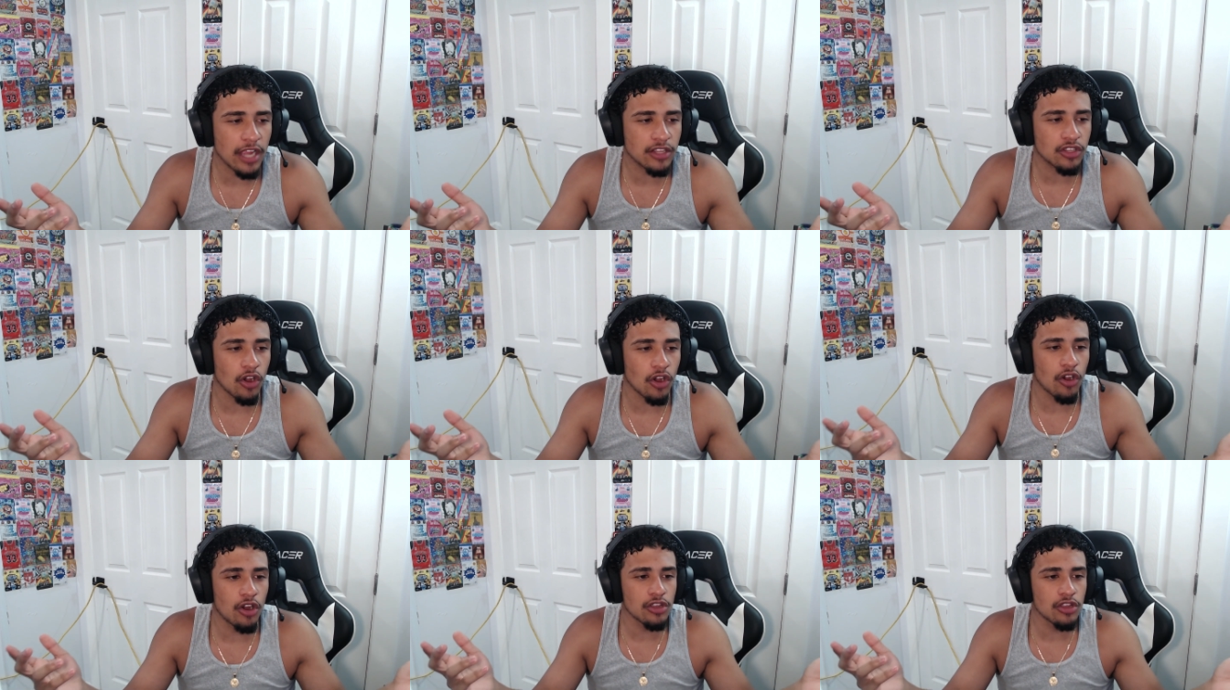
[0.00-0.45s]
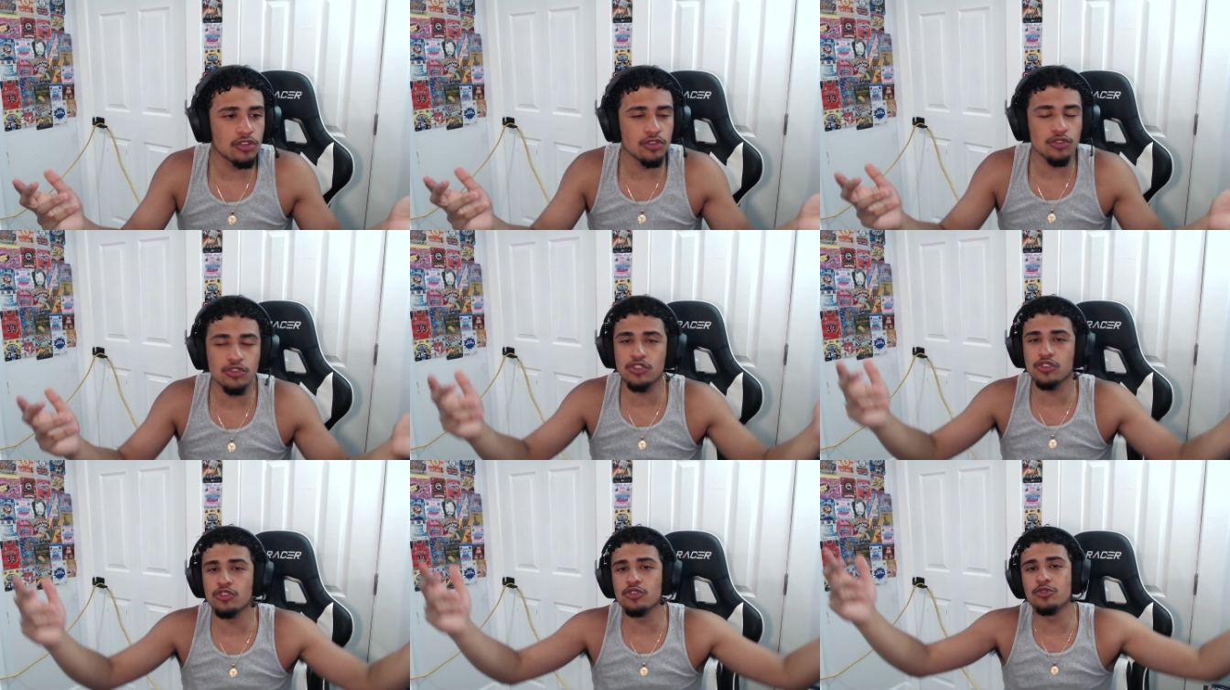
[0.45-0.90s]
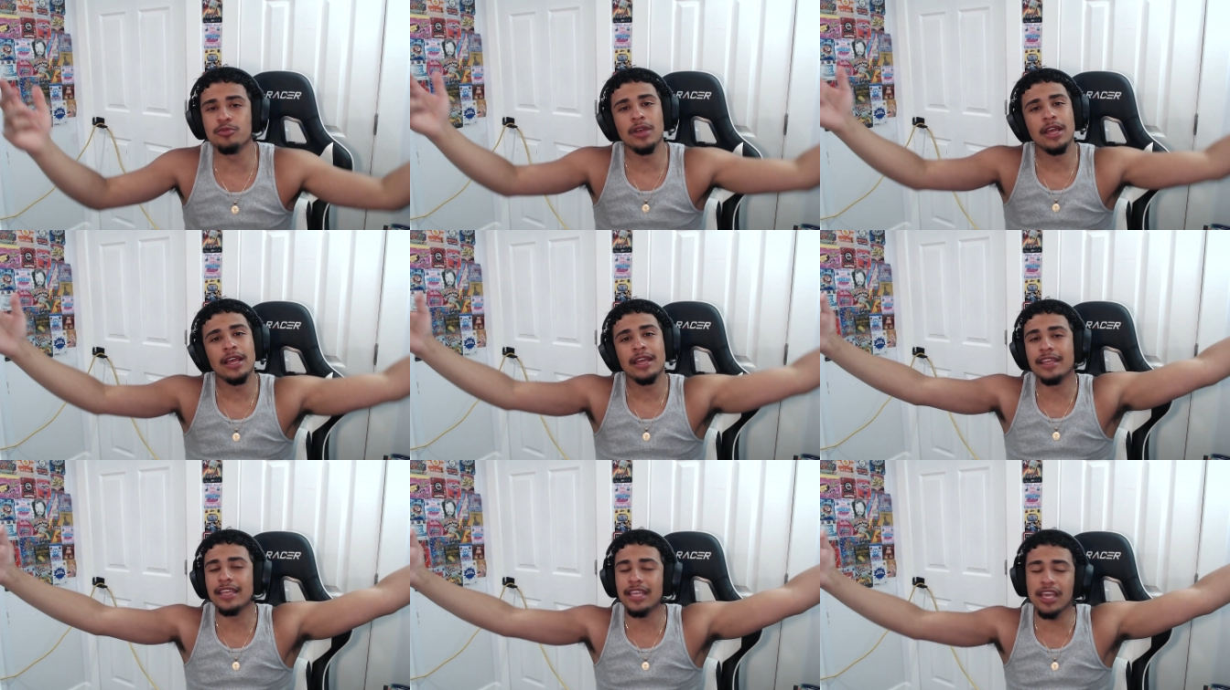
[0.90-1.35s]
on YouTube.
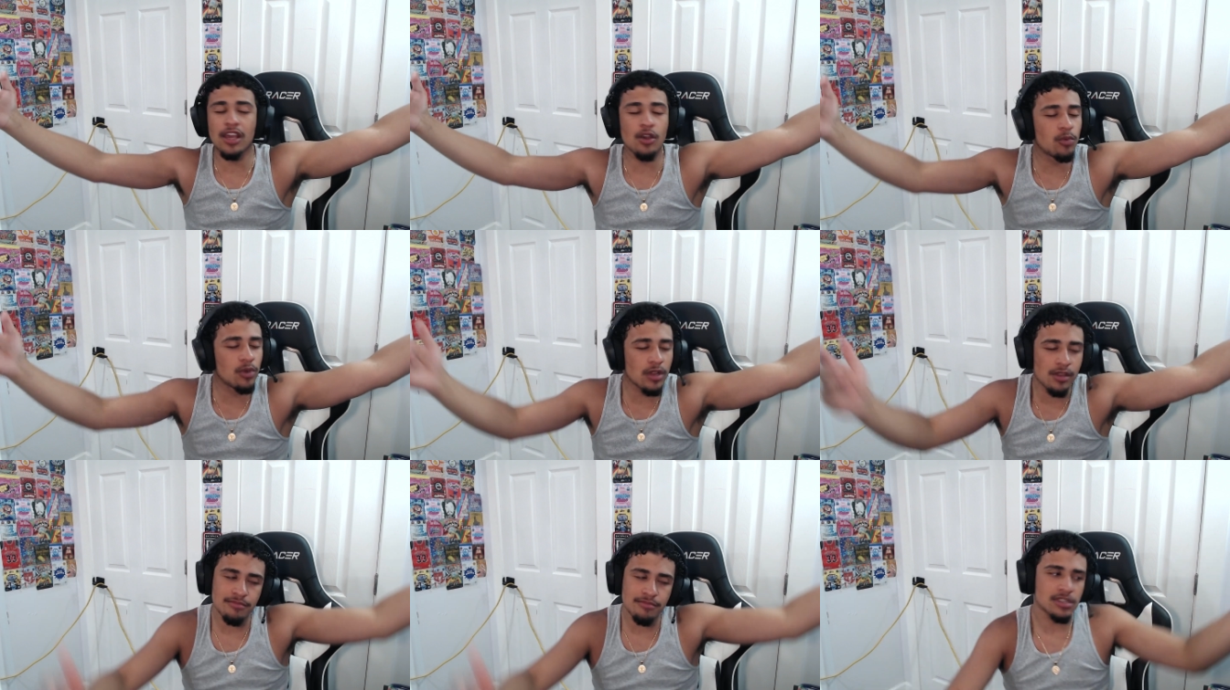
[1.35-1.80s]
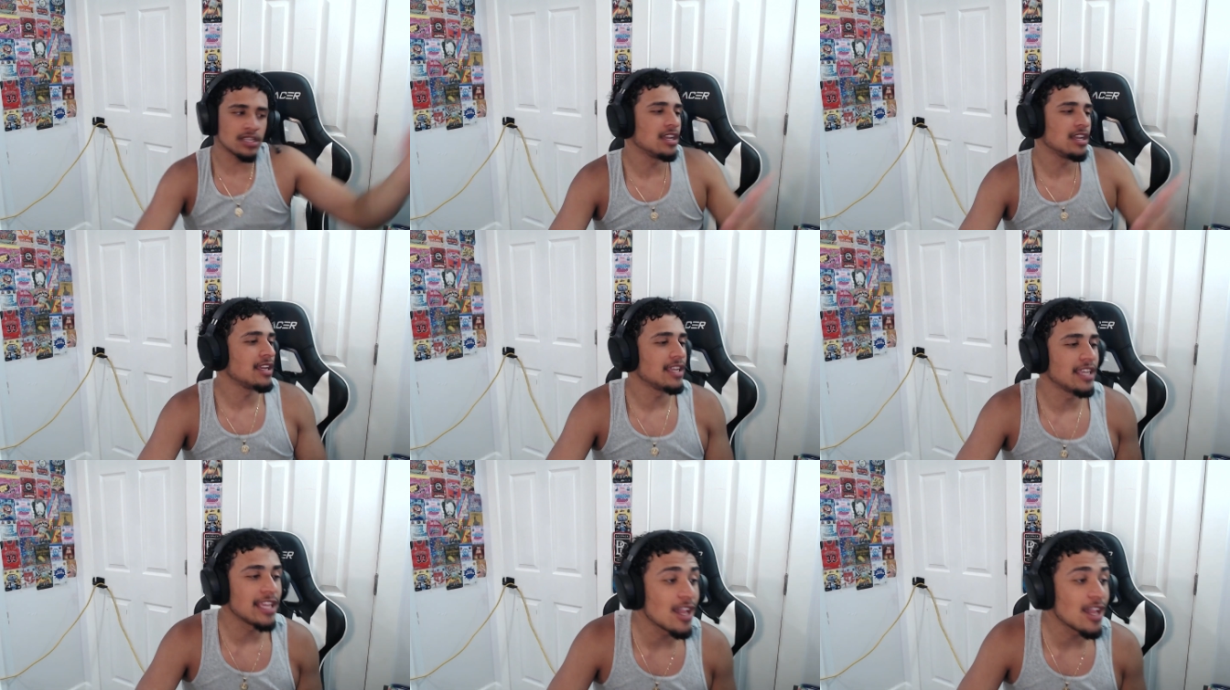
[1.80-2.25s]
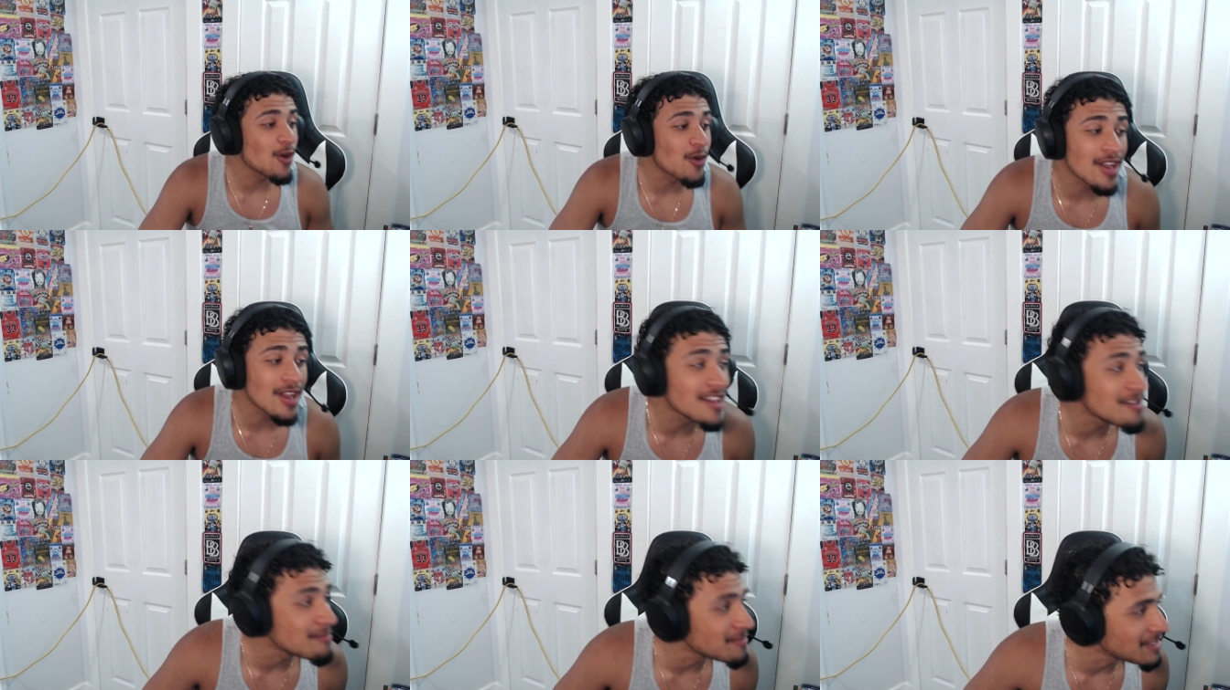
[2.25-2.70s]
Get with me. Get with me.